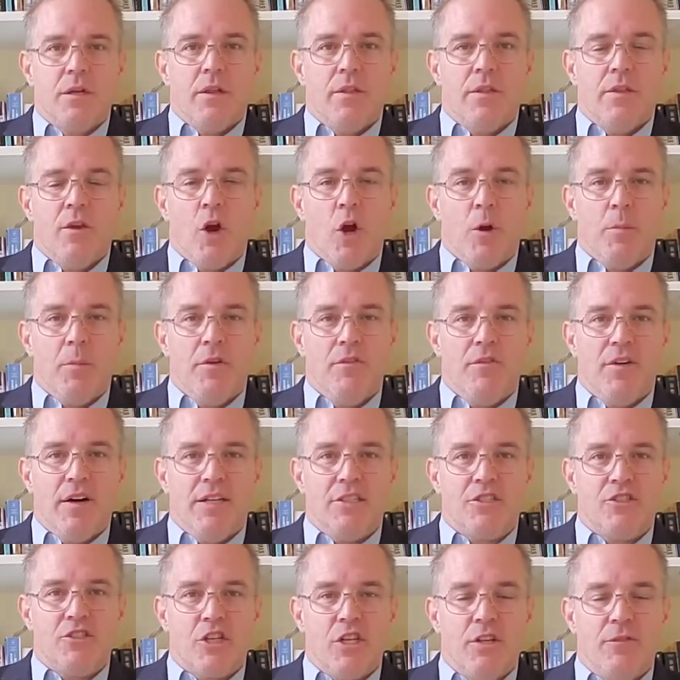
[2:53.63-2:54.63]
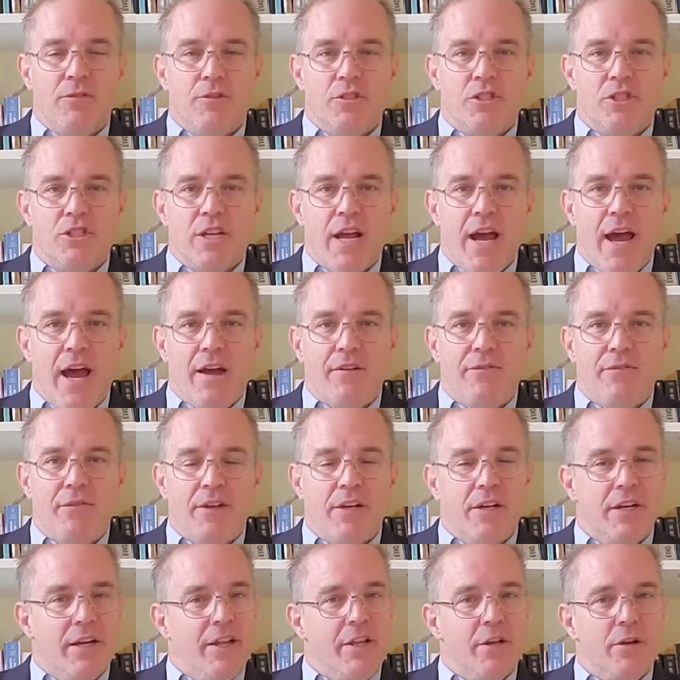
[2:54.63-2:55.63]
The Army Vice Chief of Staff, in
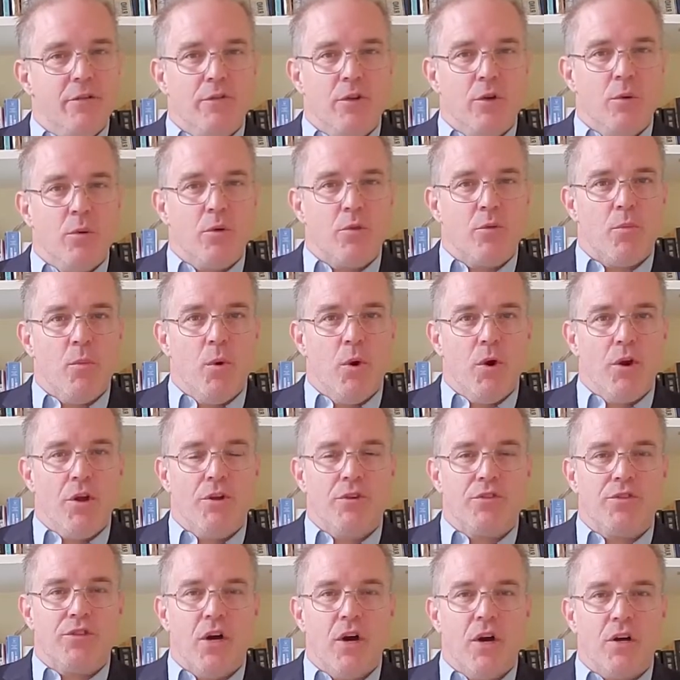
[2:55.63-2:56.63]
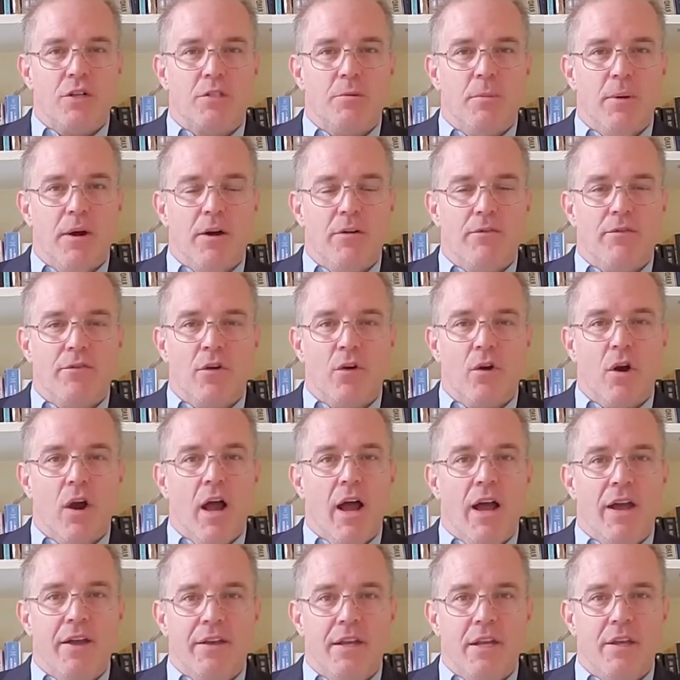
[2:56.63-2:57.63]
an interview with Warrior, talked about a
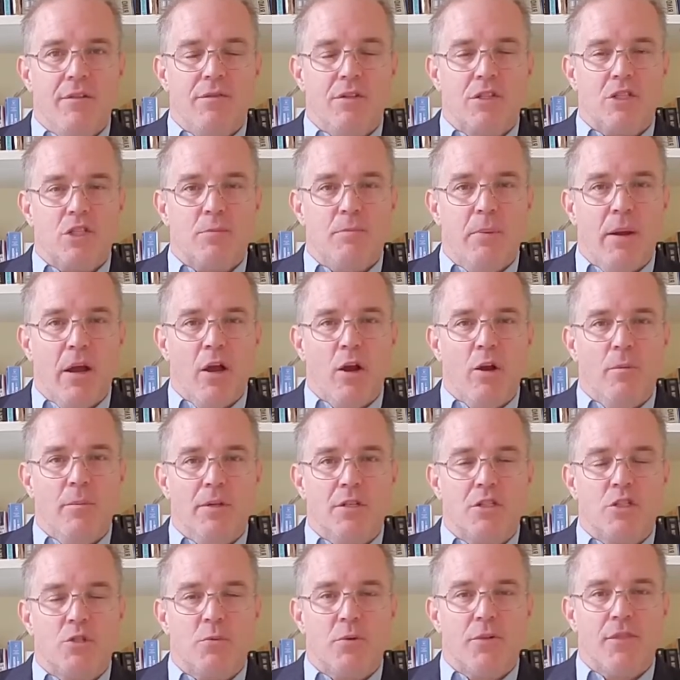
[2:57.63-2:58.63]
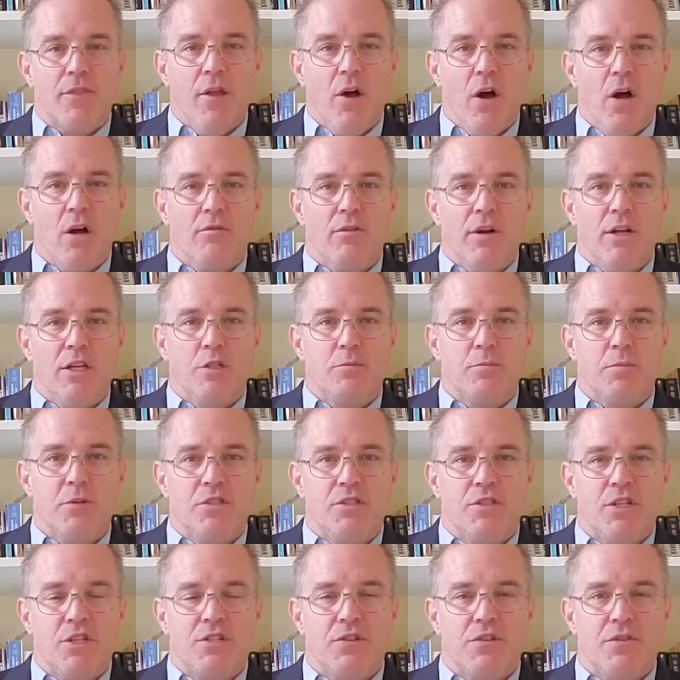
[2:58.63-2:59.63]
variety of experiments with long-range
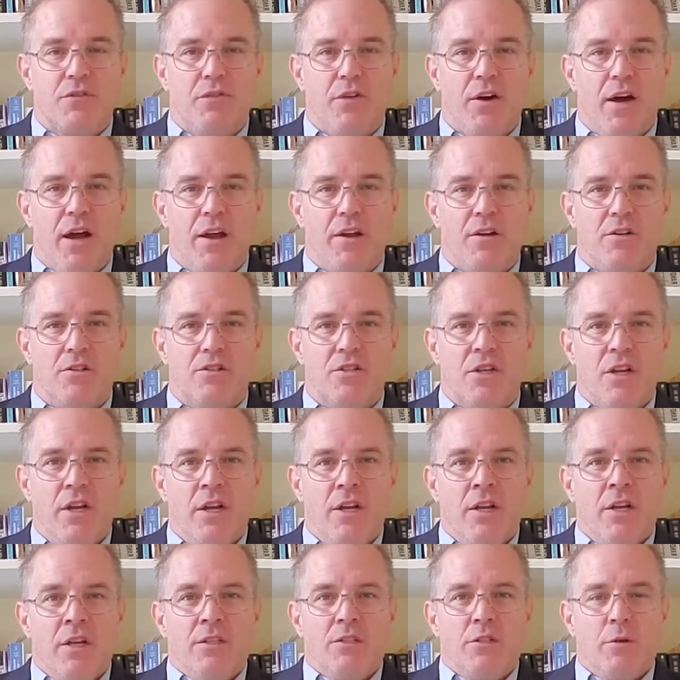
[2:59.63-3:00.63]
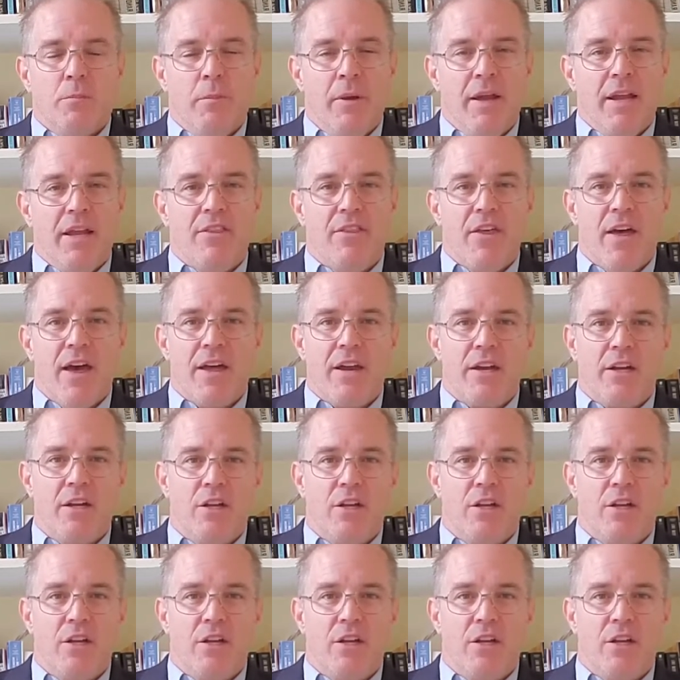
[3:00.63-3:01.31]
precision fires to make that a